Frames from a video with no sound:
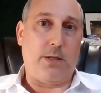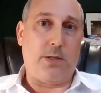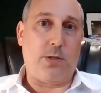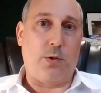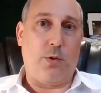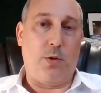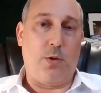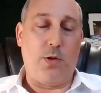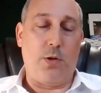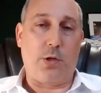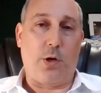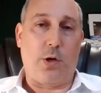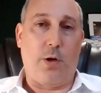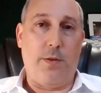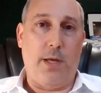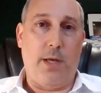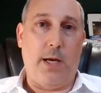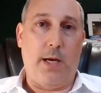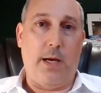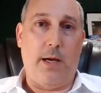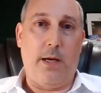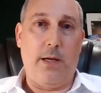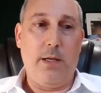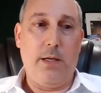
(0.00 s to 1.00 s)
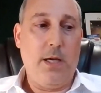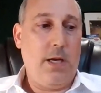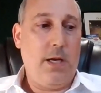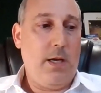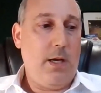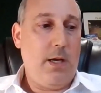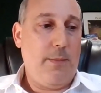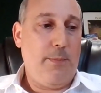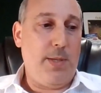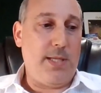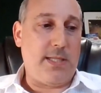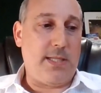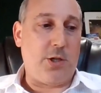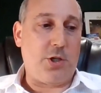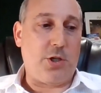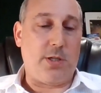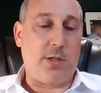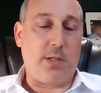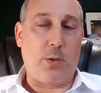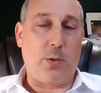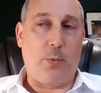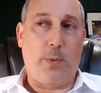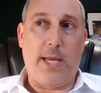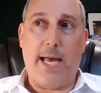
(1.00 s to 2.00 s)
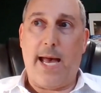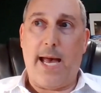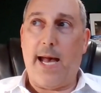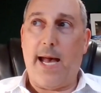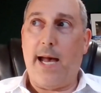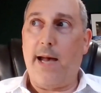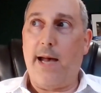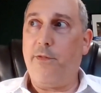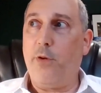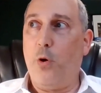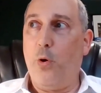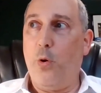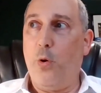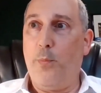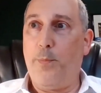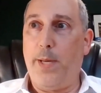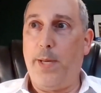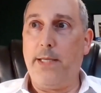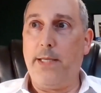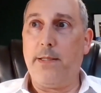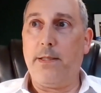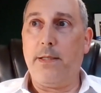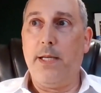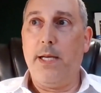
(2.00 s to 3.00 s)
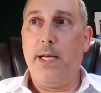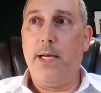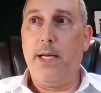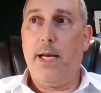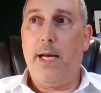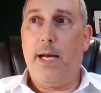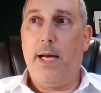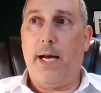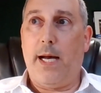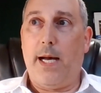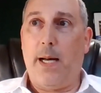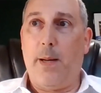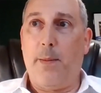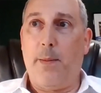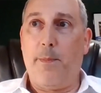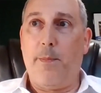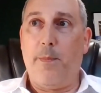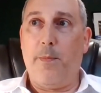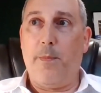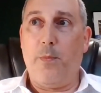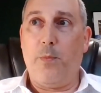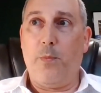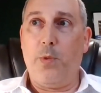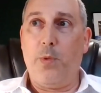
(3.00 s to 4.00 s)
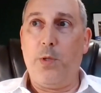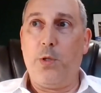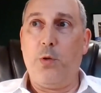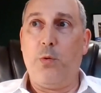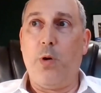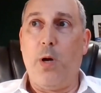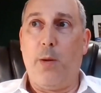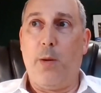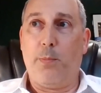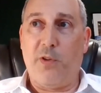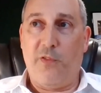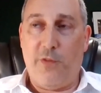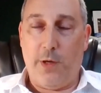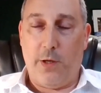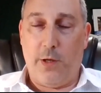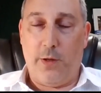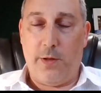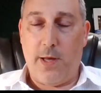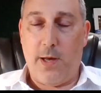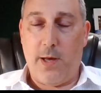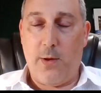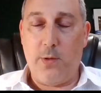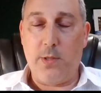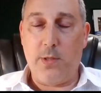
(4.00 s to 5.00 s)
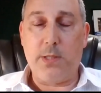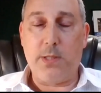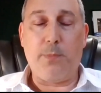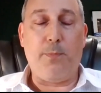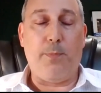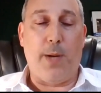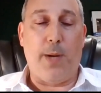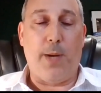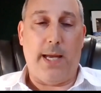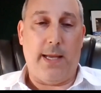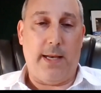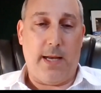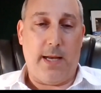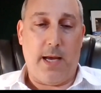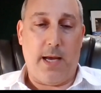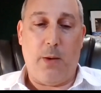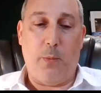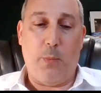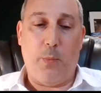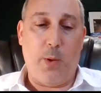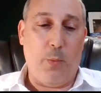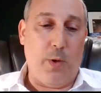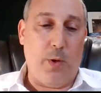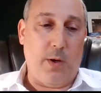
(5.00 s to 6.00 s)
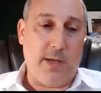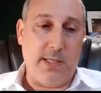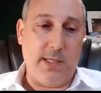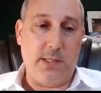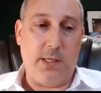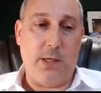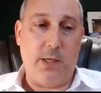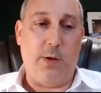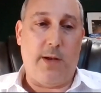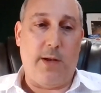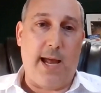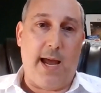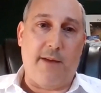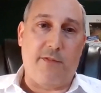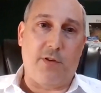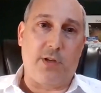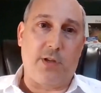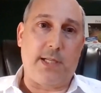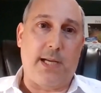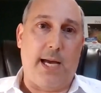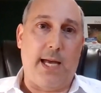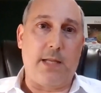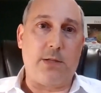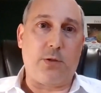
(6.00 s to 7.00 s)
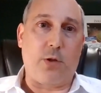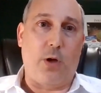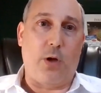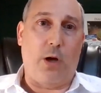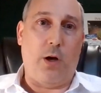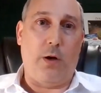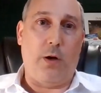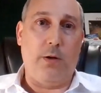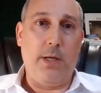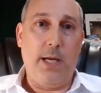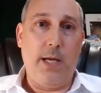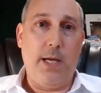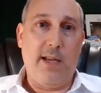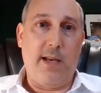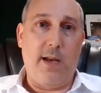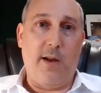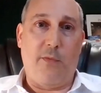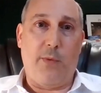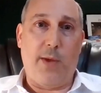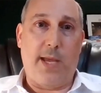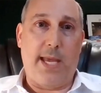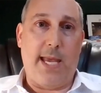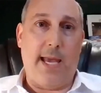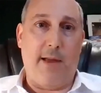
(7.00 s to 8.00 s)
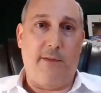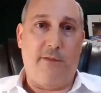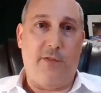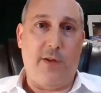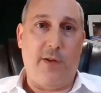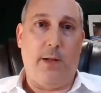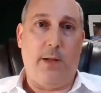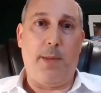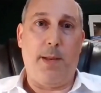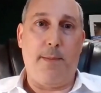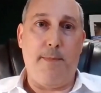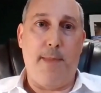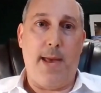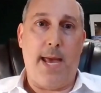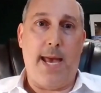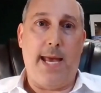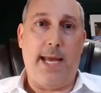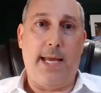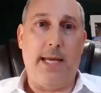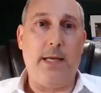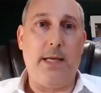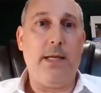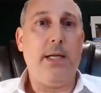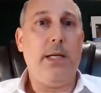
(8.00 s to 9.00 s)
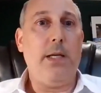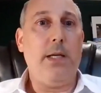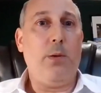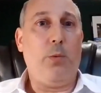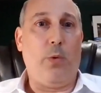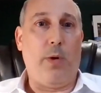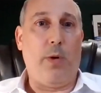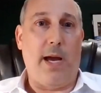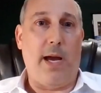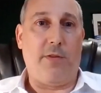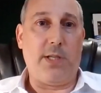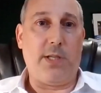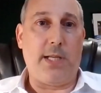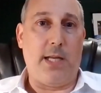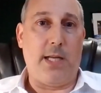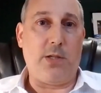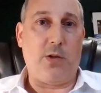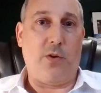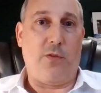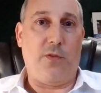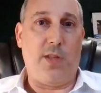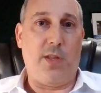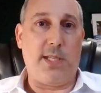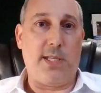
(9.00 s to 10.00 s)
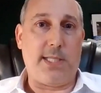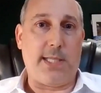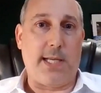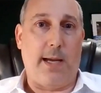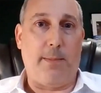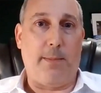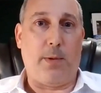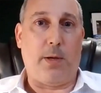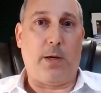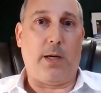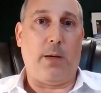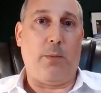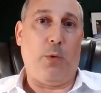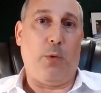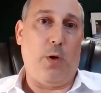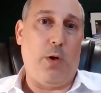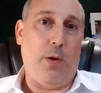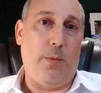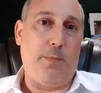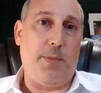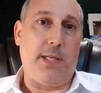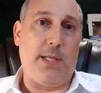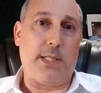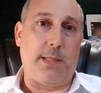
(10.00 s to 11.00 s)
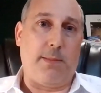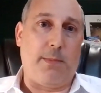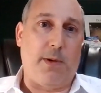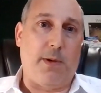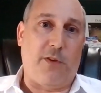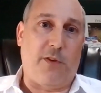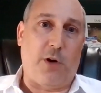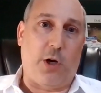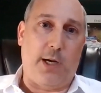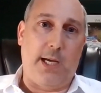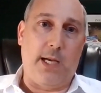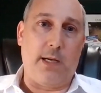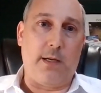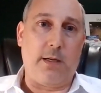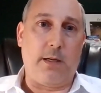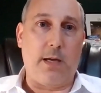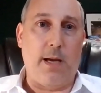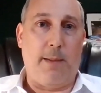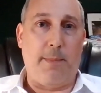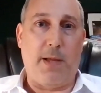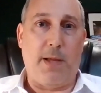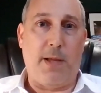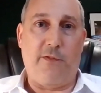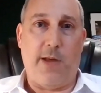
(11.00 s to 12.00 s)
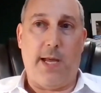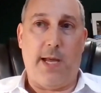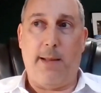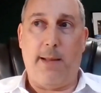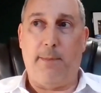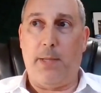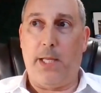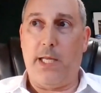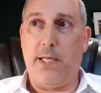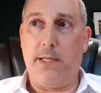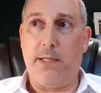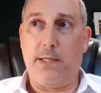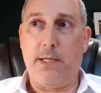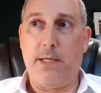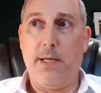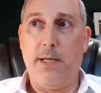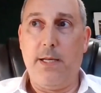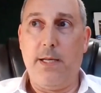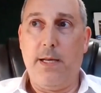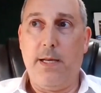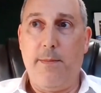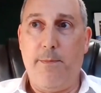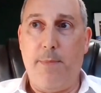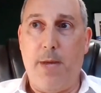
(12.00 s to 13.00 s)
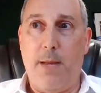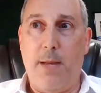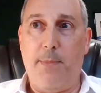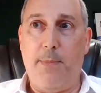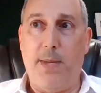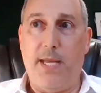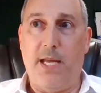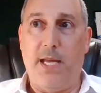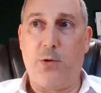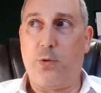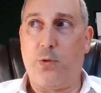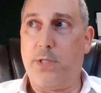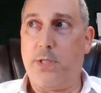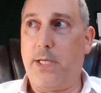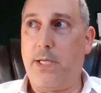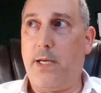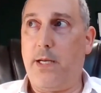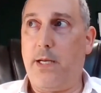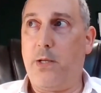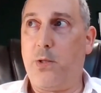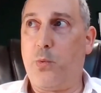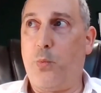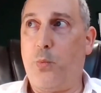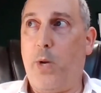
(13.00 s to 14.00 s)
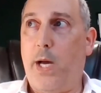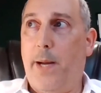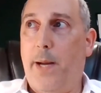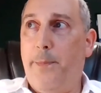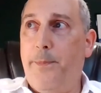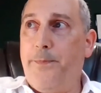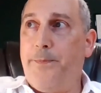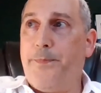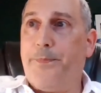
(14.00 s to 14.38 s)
So those are the positions that we have open. We do hope to fill those, but we will continue to advertise all. You know, if we can't fill them in May, we'll advertise over the summer, and we'll hope that some of our incoming families may be interested as well.